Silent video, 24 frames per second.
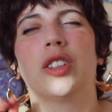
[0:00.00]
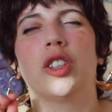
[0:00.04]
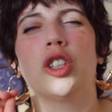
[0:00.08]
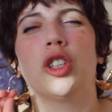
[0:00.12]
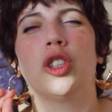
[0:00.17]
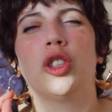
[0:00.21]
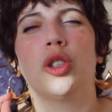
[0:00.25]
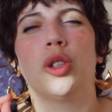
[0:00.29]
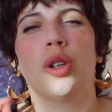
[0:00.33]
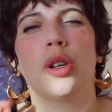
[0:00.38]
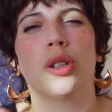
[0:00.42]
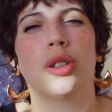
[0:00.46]

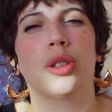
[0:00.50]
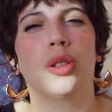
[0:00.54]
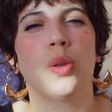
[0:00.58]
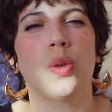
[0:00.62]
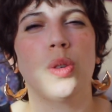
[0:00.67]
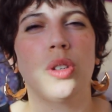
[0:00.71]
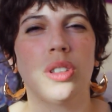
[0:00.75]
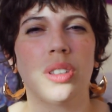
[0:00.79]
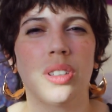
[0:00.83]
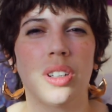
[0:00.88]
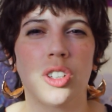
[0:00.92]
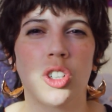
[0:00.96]
She's just
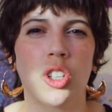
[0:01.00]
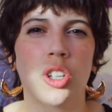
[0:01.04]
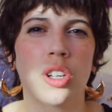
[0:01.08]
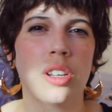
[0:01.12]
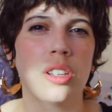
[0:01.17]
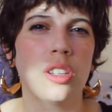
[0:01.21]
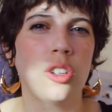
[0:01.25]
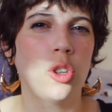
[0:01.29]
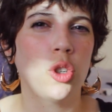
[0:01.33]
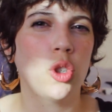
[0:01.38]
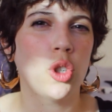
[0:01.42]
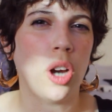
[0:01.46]
doing such a
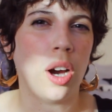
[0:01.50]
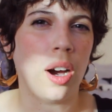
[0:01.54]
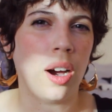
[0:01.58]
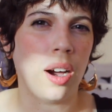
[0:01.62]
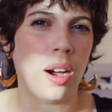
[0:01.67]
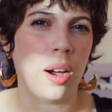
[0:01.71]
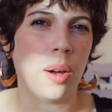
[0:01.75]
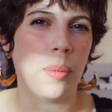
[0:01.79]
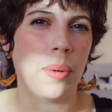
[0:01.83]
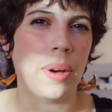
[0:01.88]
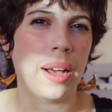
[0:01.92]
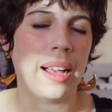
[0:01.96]
good
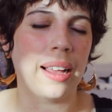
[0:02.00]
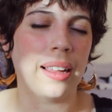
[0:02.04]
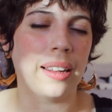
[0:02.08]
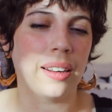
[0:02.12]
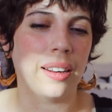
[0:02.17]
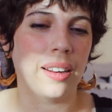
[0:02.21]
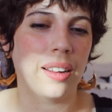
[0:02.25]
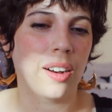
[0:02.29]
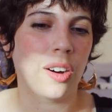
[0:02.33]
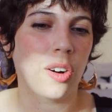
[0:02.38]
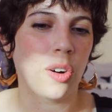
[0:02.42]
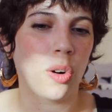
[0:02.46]
job at
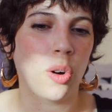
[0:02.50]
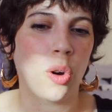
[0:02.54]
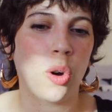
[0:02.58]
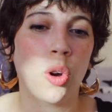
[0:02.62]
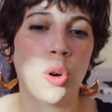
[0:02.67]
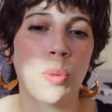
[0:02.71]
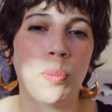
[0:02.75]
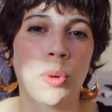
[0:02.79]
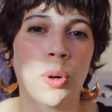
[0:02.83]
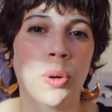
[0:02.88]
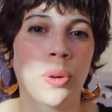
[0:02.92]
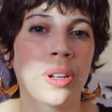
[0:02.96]
her
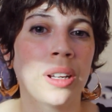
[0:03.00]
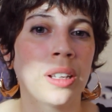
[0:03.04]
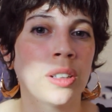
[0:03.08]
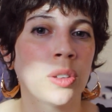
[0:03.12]
own Marie